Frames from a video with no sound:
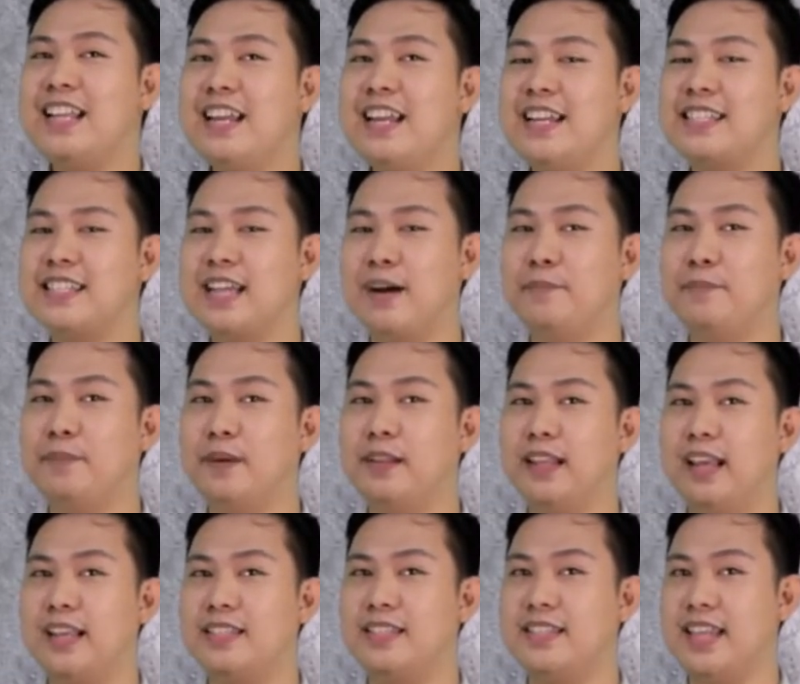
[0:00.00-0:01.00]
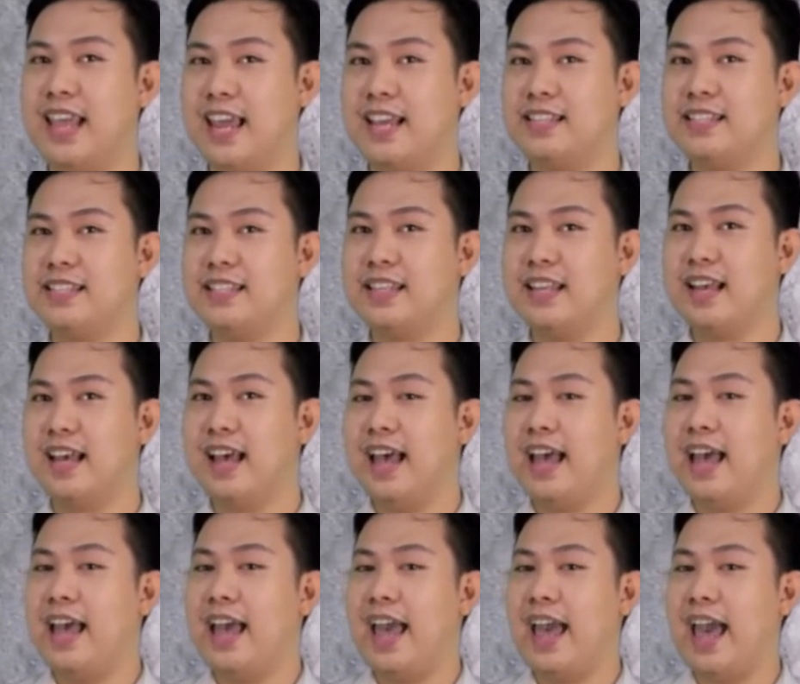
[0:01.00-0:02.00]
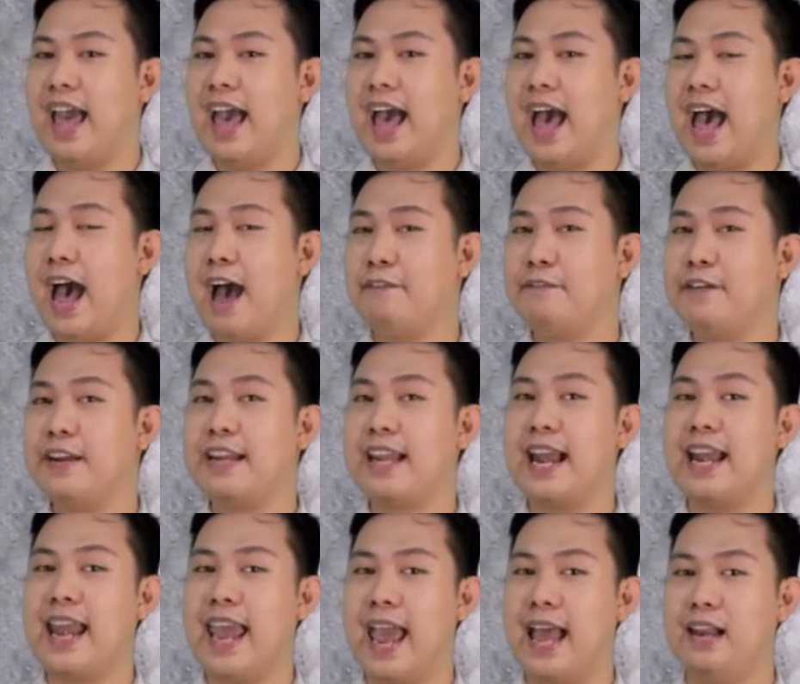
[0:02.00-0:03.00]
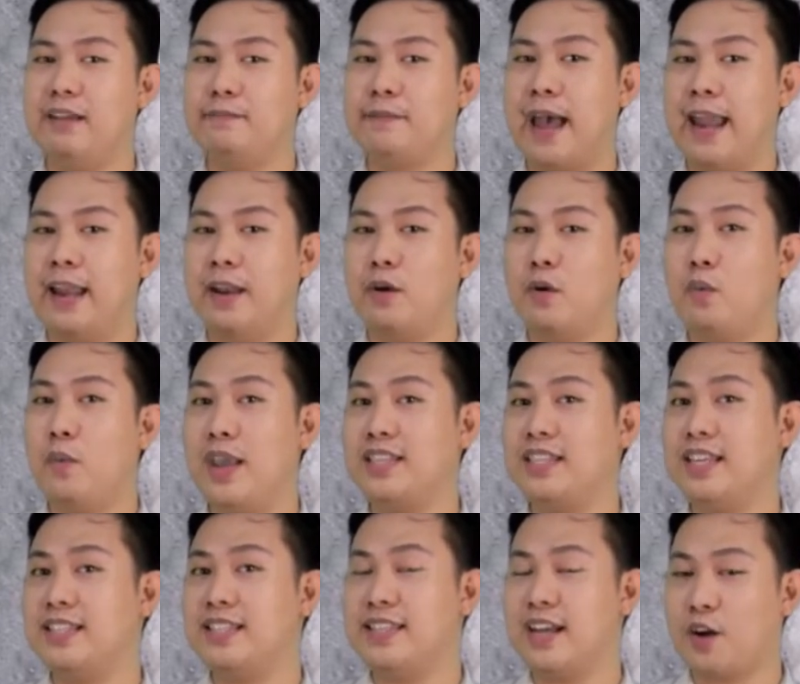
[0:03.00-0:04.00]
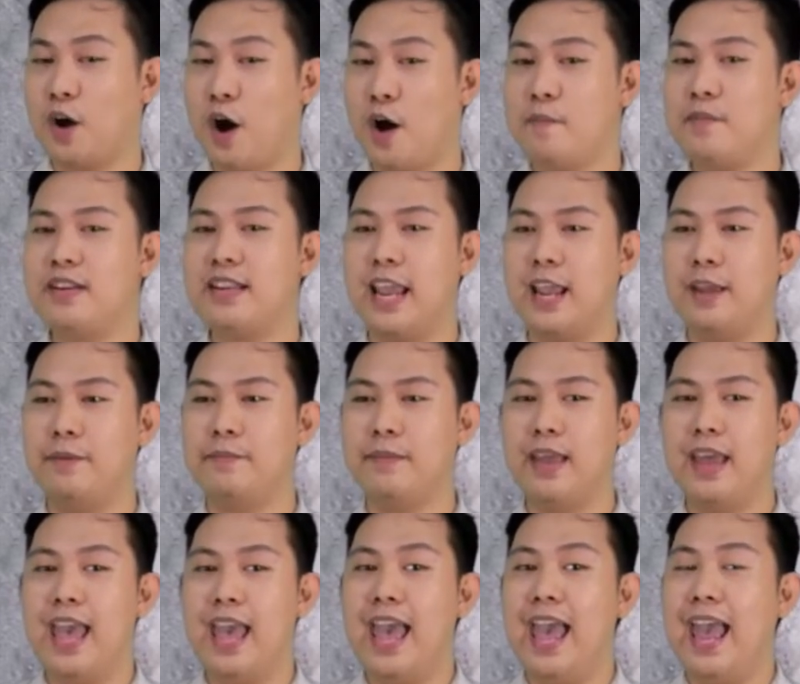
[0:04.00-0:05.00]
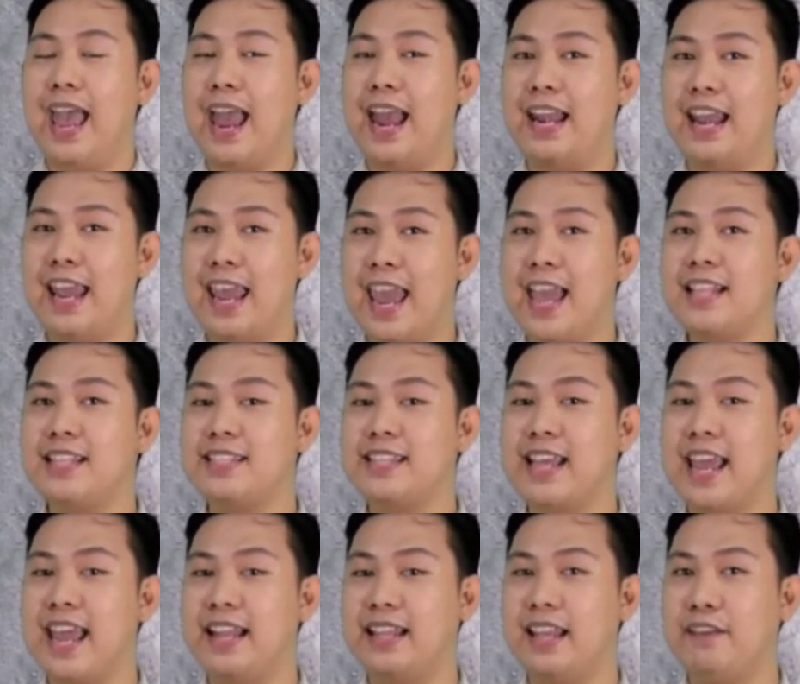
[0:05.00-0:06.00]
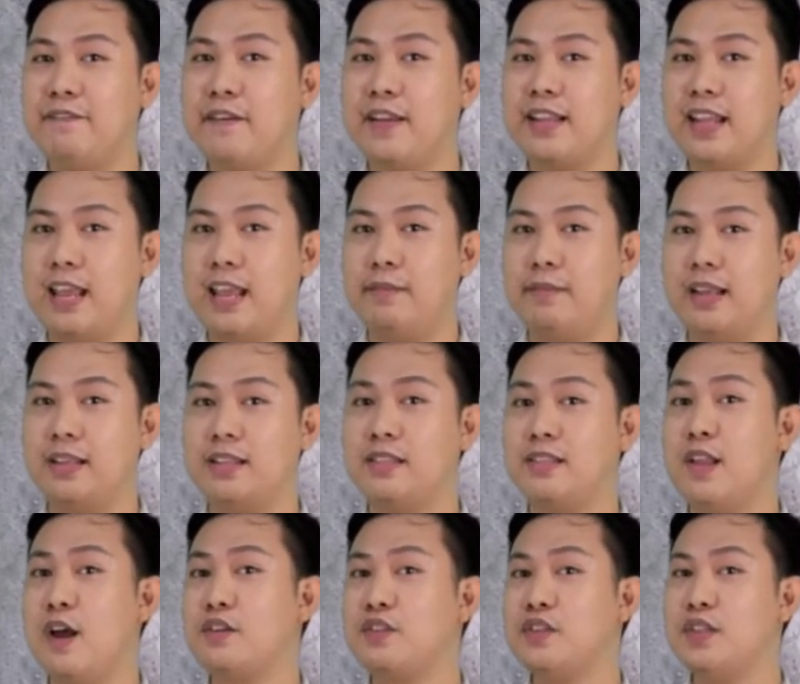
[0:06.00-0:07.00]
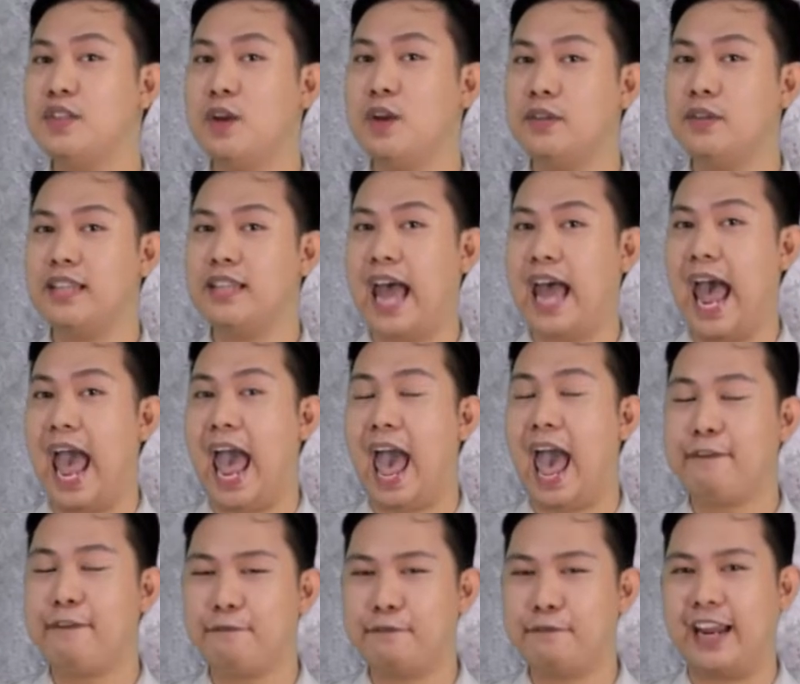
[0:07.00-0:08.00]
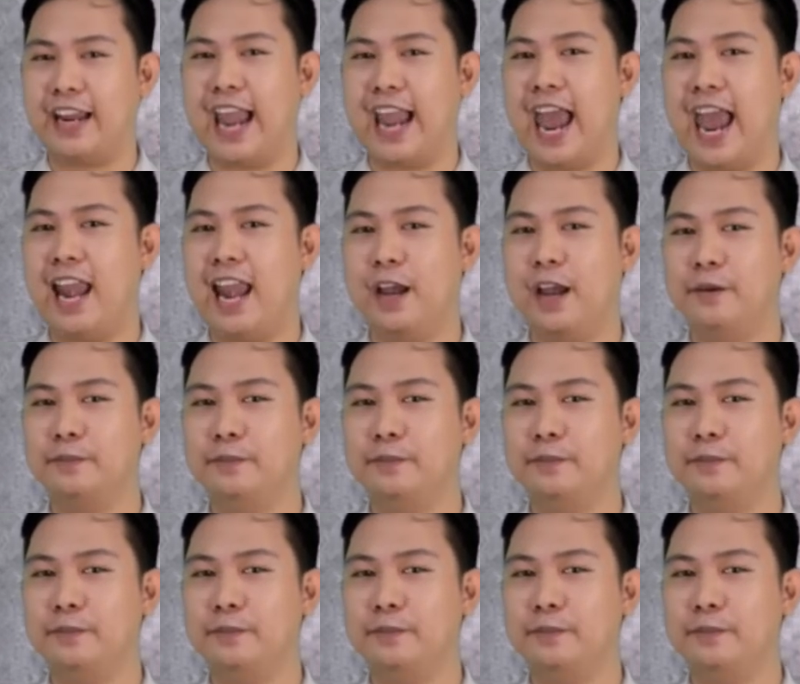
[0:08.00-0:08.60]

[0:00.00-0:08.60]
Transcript: example is this African elephant, which is the common name, and its scientific name is Loxodonta africana.